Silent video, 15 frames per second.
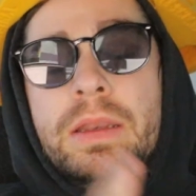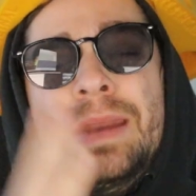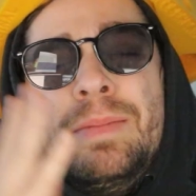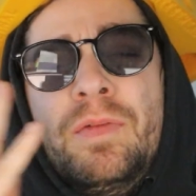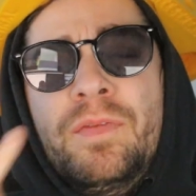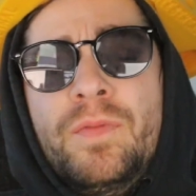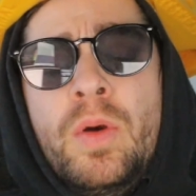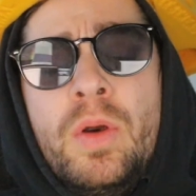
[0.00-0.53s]

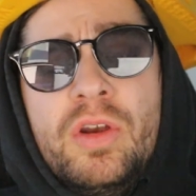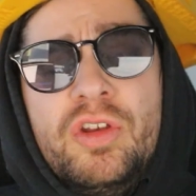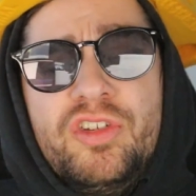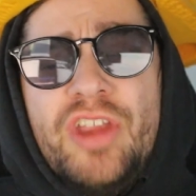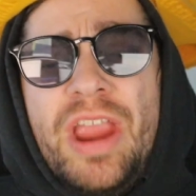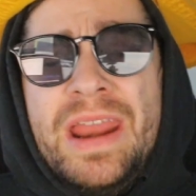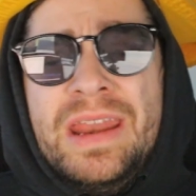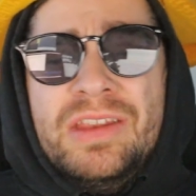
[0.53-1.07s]
Number four,
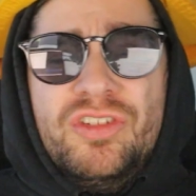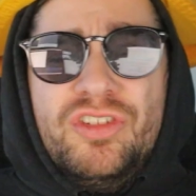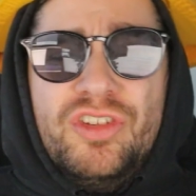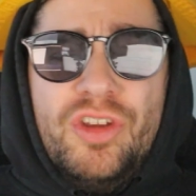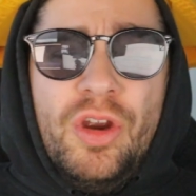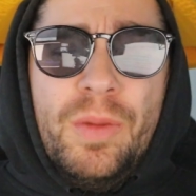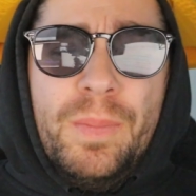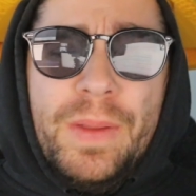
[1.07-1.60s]
Shannon
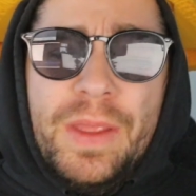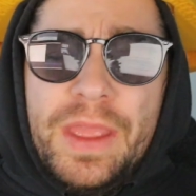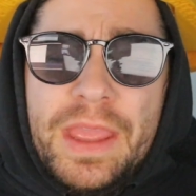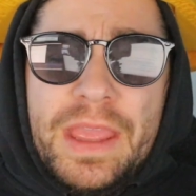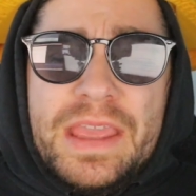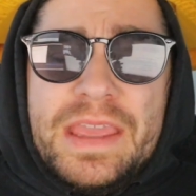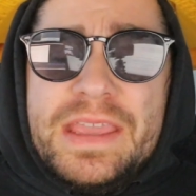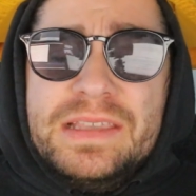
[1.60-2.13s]
Sharp
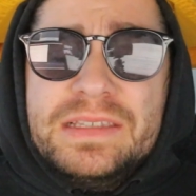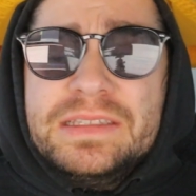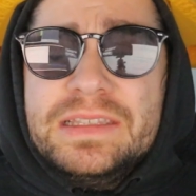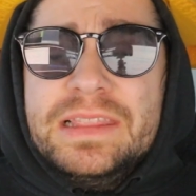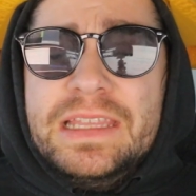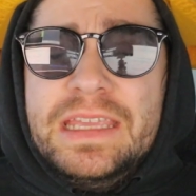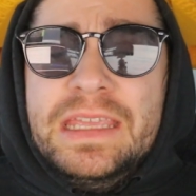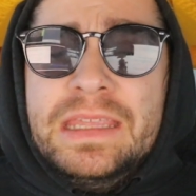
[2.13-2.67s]
is
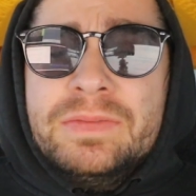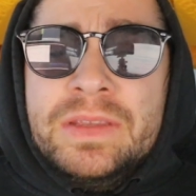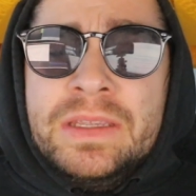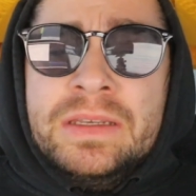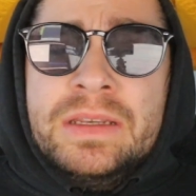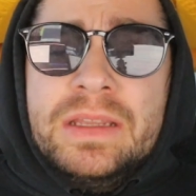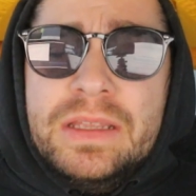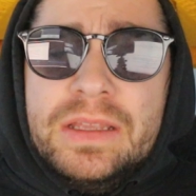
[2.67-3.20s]

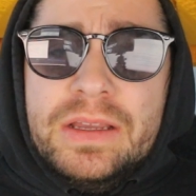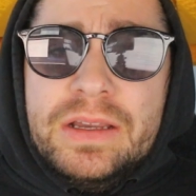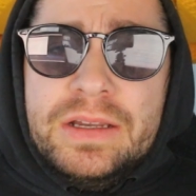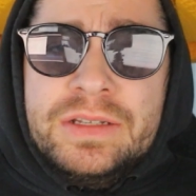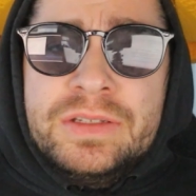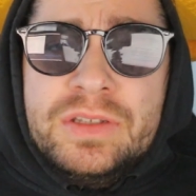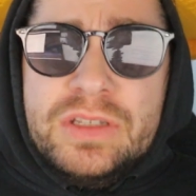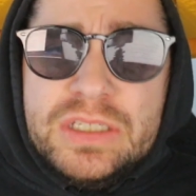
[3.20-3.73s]
leaving
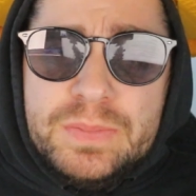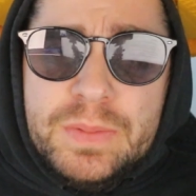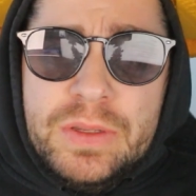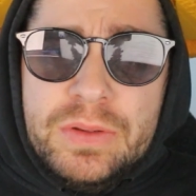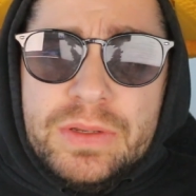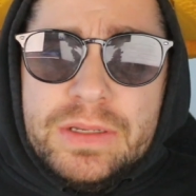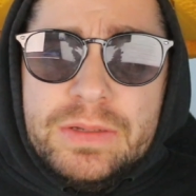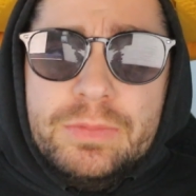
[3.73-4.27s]

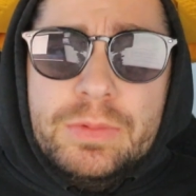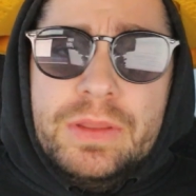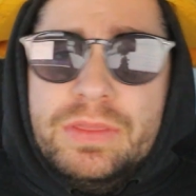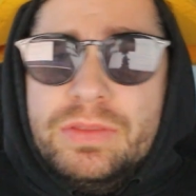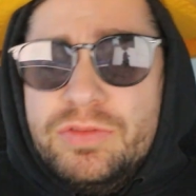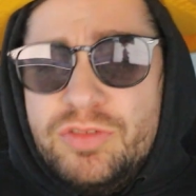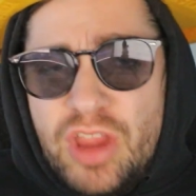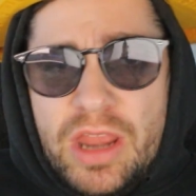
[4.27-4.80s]
Undisputed with
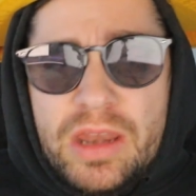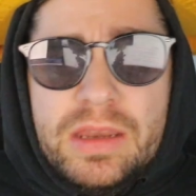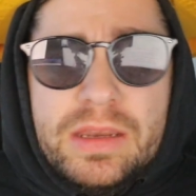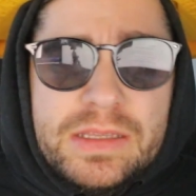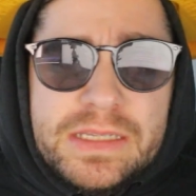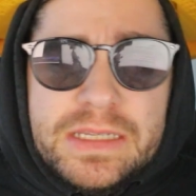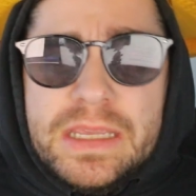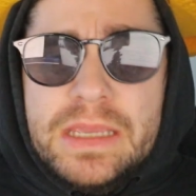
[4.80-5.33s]

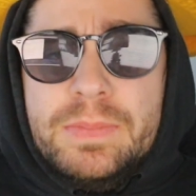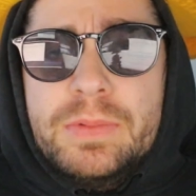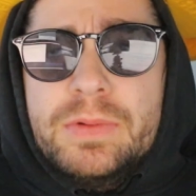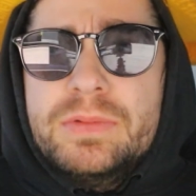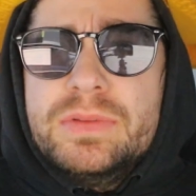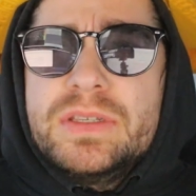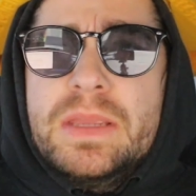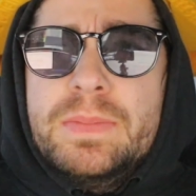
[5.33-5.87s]
Shannon Skip,
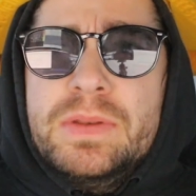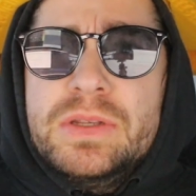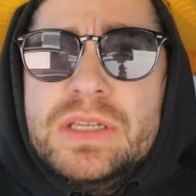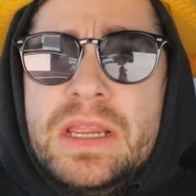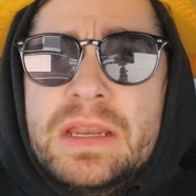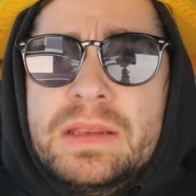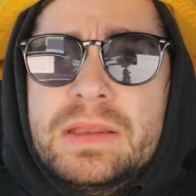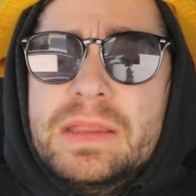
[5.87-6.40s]
or Skip and
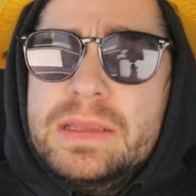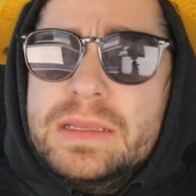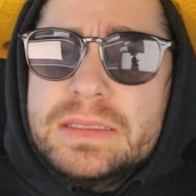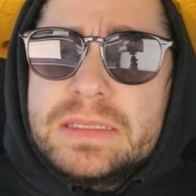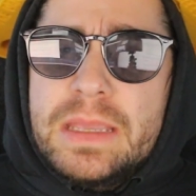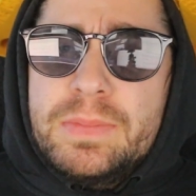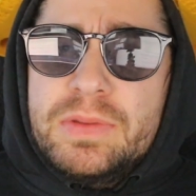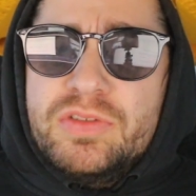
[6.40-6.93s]
Shannon. I think
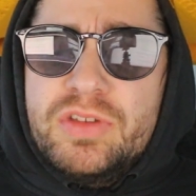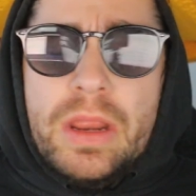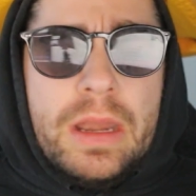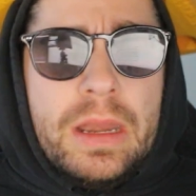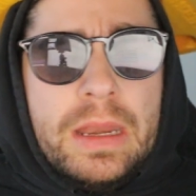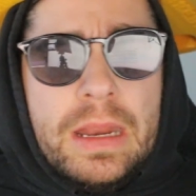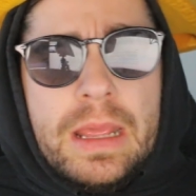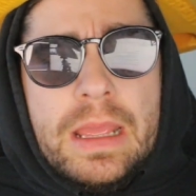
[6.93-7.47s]
it's Skip and
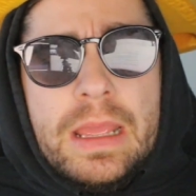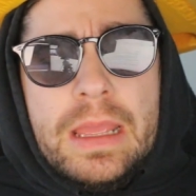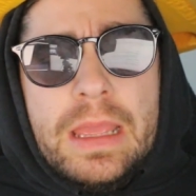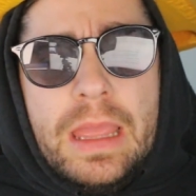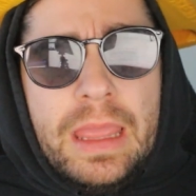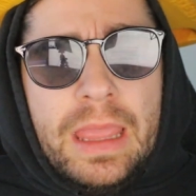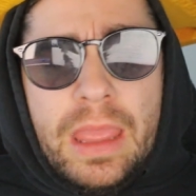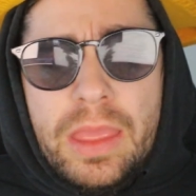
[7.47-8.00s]
Shannon.
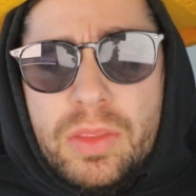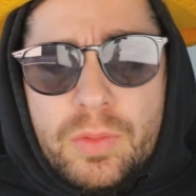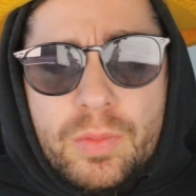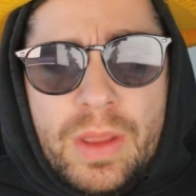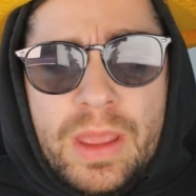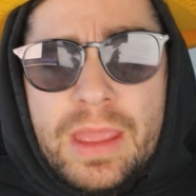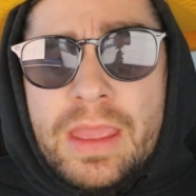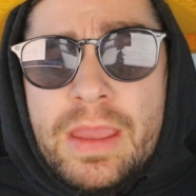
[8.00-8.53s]
Either
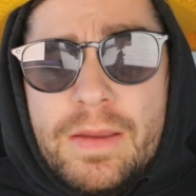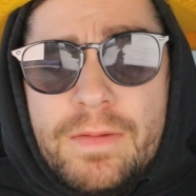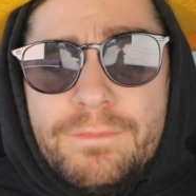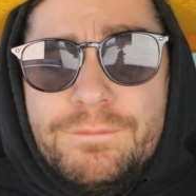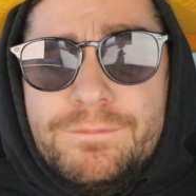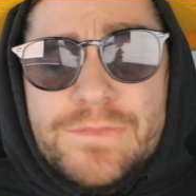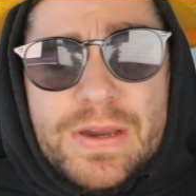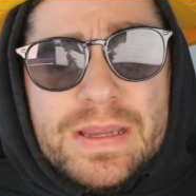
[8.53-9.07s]
way,
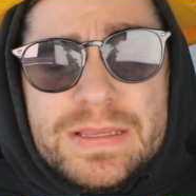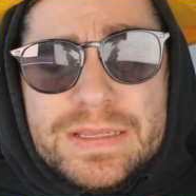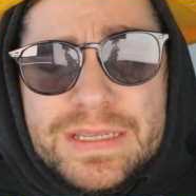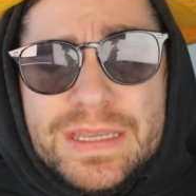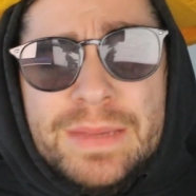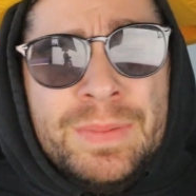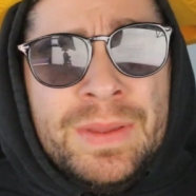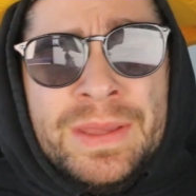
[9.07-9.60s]
fuck
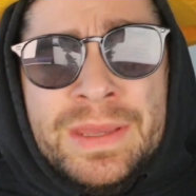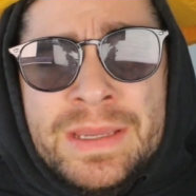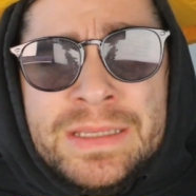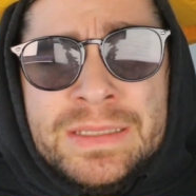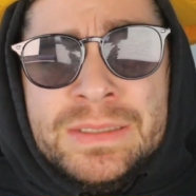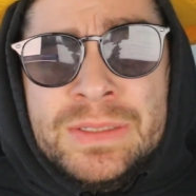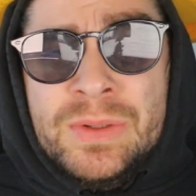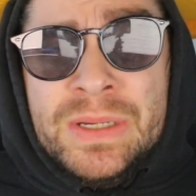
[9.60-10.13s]
Skip.
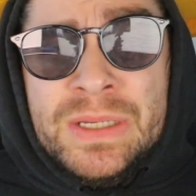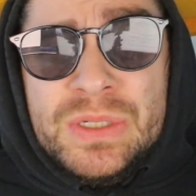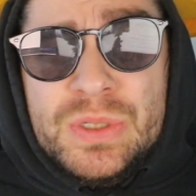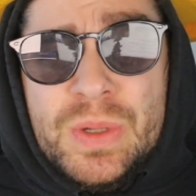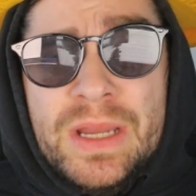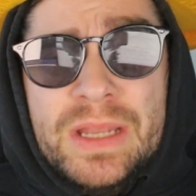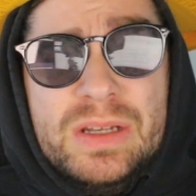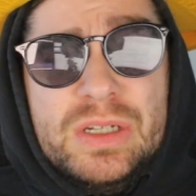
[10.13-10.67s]
He's annoying
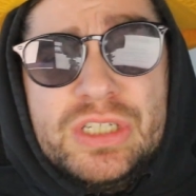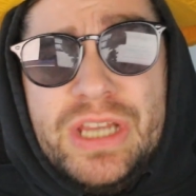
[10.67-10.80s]
schwat.